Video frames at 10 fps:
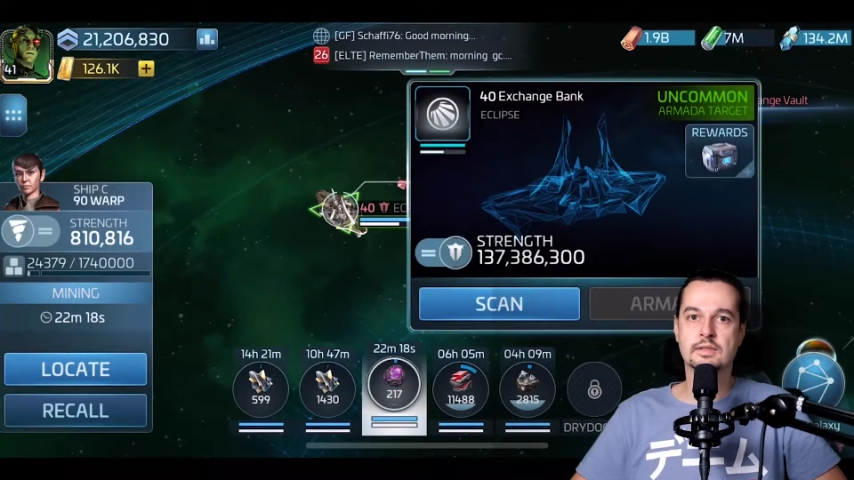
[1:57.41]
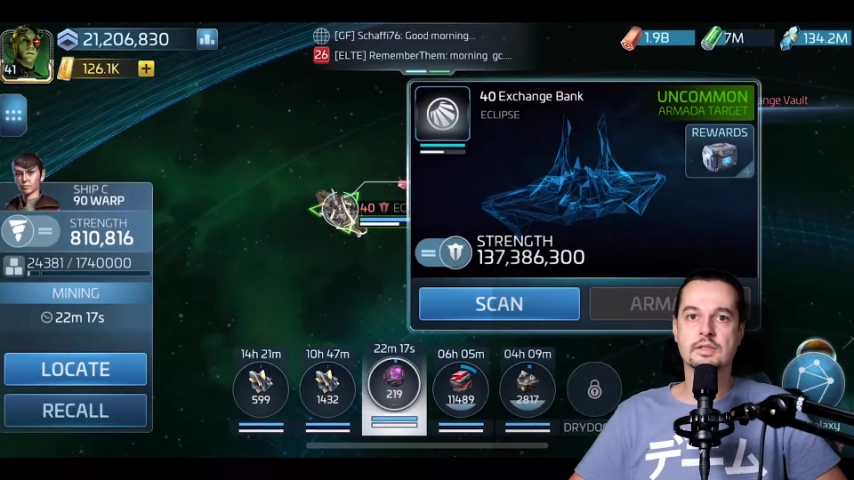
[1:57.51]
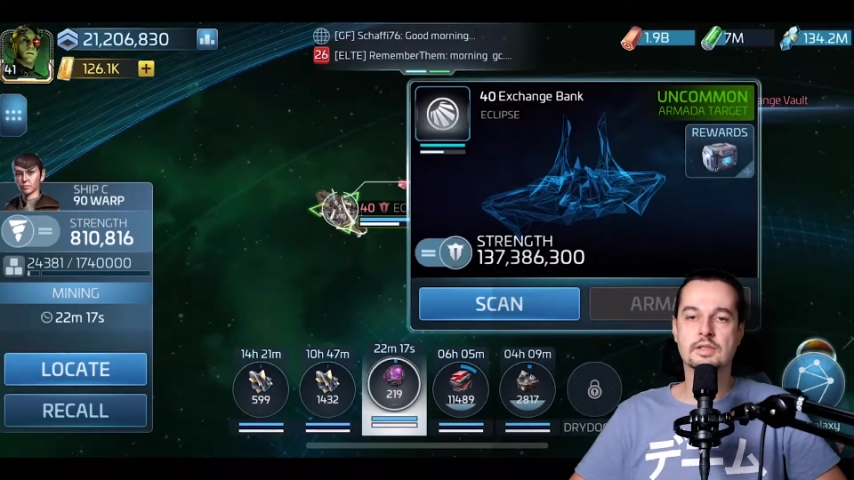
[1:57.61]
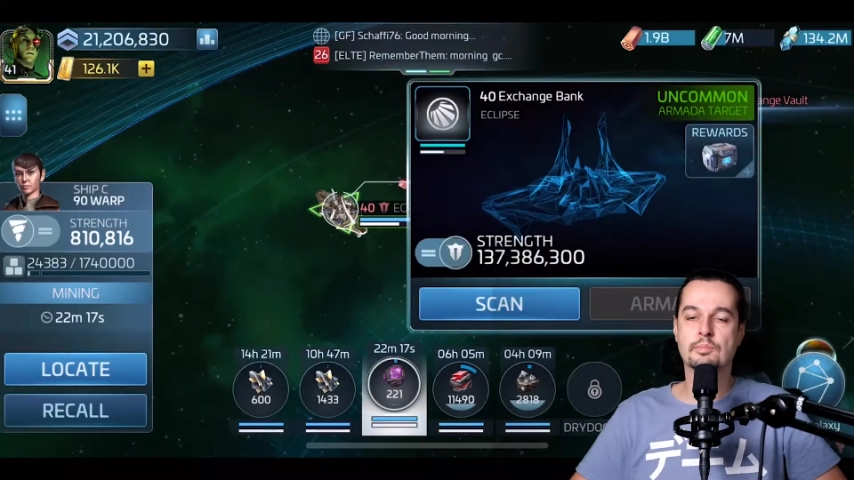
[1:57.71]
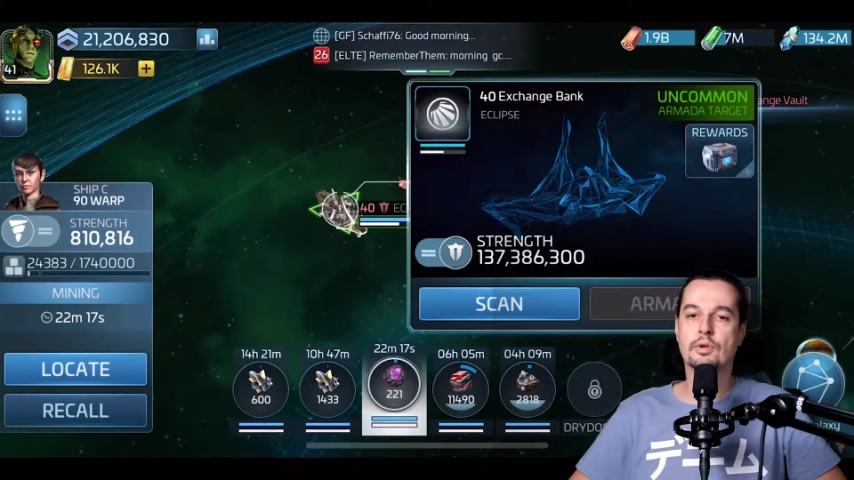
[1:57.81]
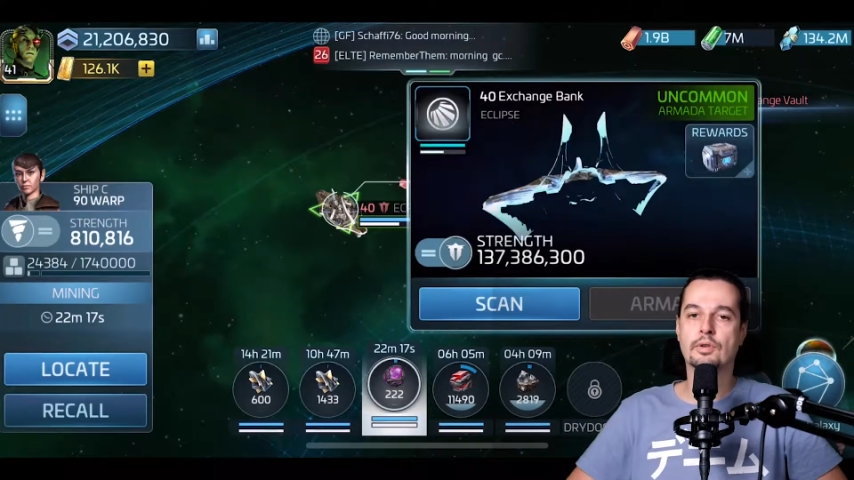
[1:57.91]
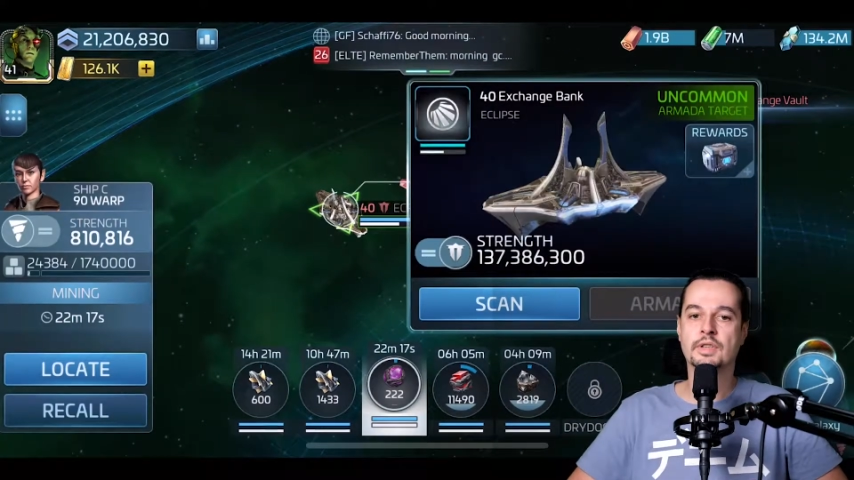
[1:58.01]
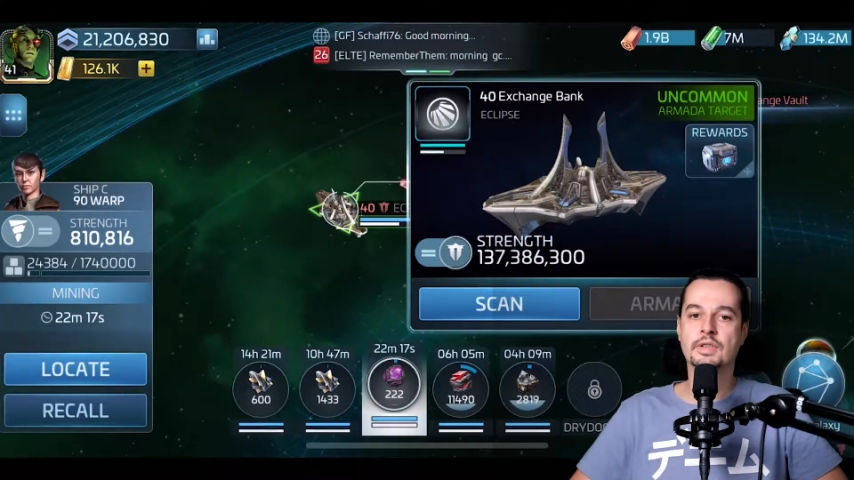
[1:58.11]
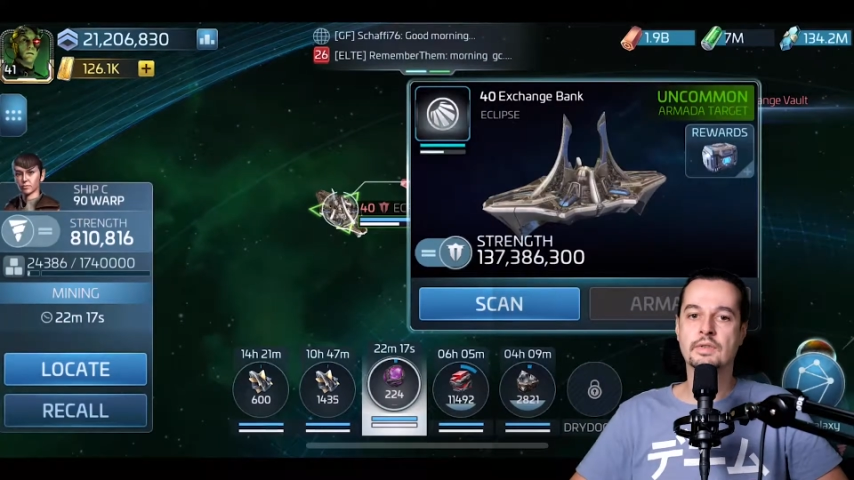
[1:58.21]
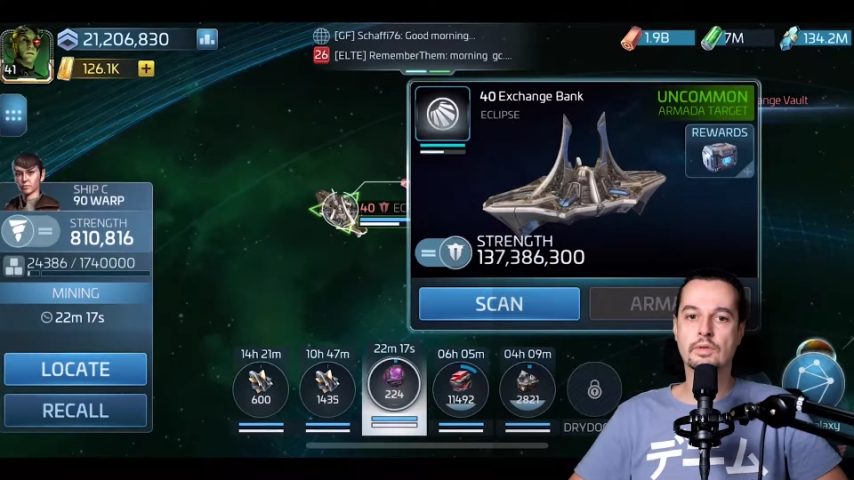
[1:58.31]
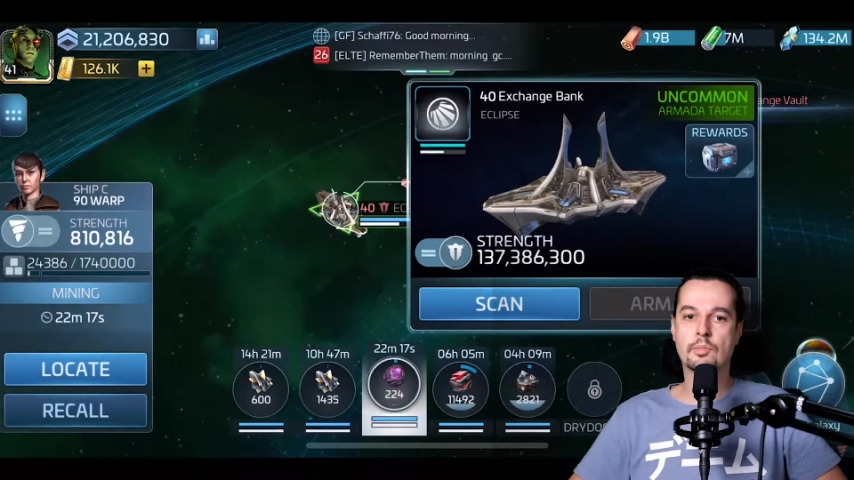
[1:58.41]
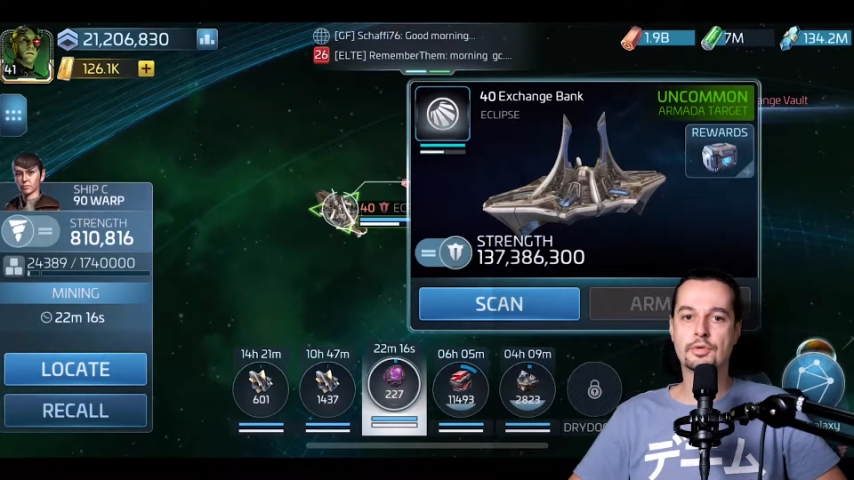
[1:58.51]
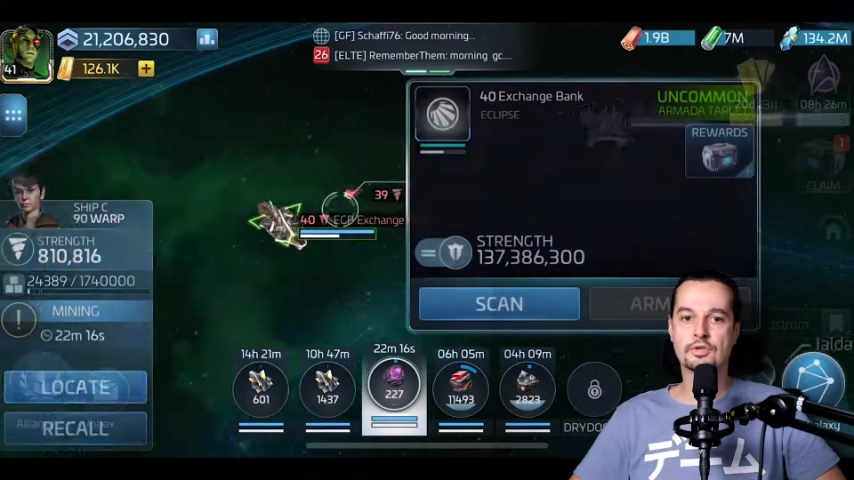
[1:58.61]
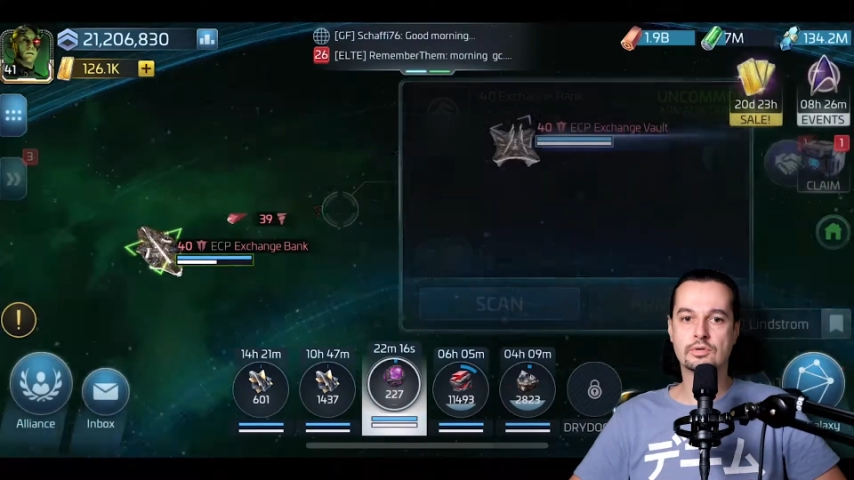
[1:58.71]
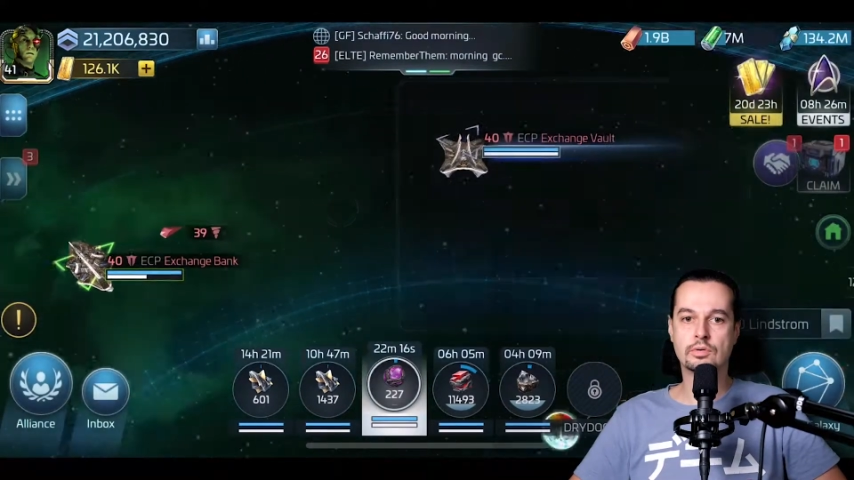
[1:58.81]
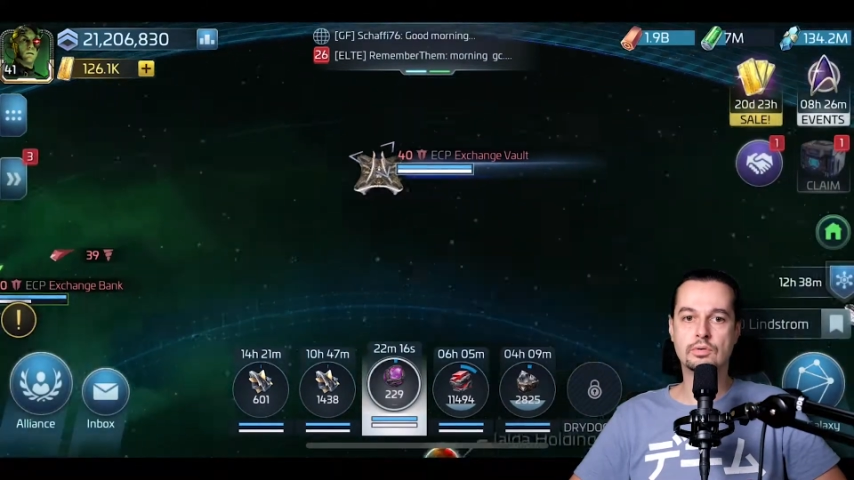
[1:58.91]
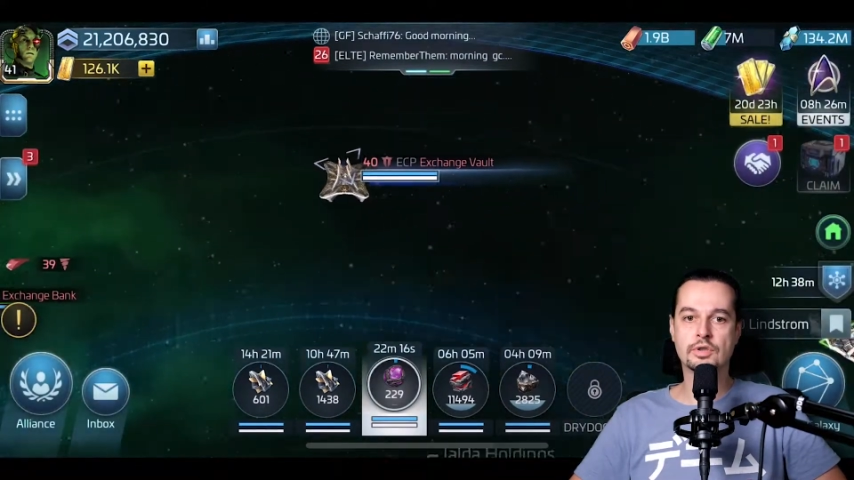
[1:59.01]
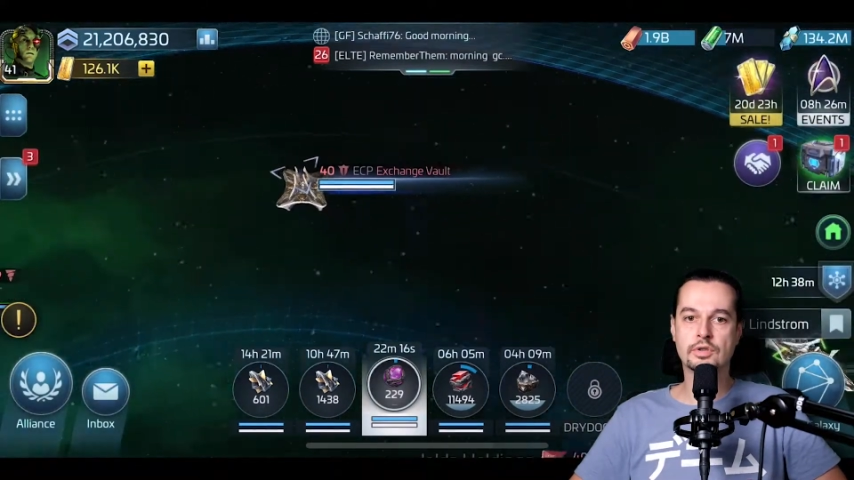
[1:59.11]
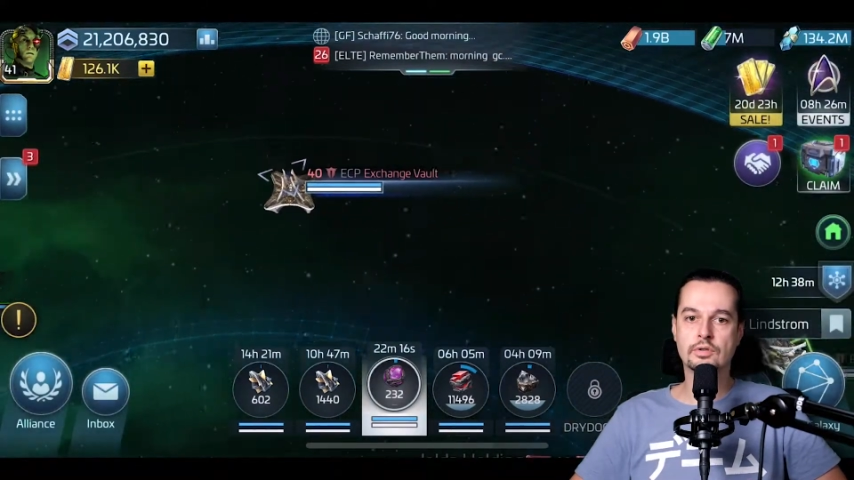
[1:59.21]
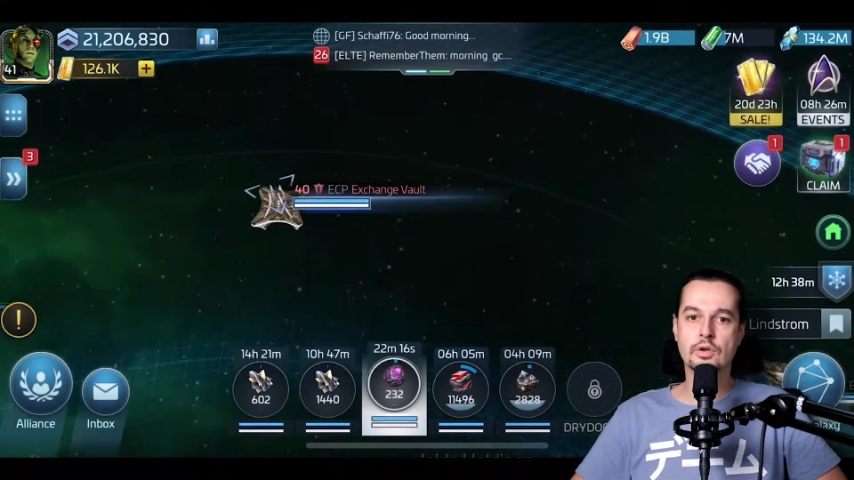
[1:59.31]
the support and developers to look
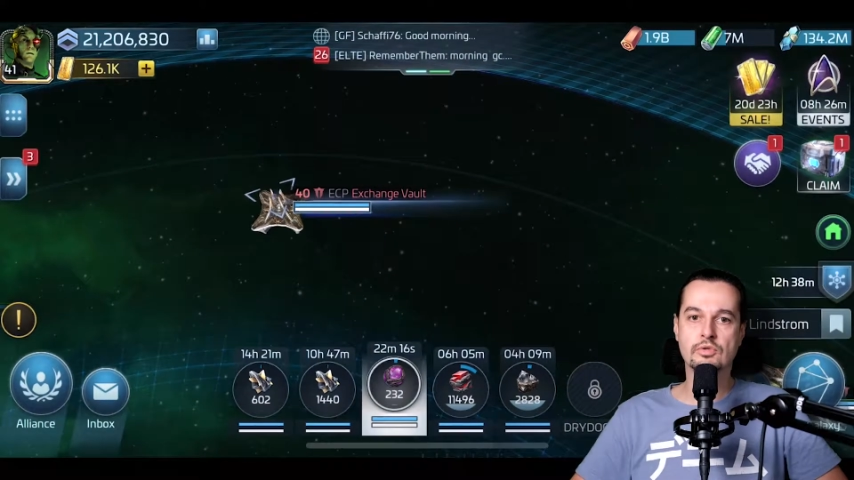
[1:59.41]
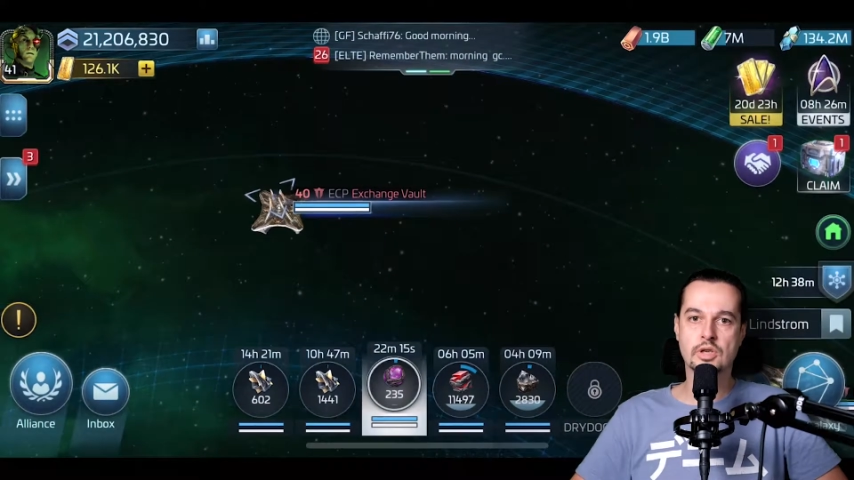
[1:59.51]
into those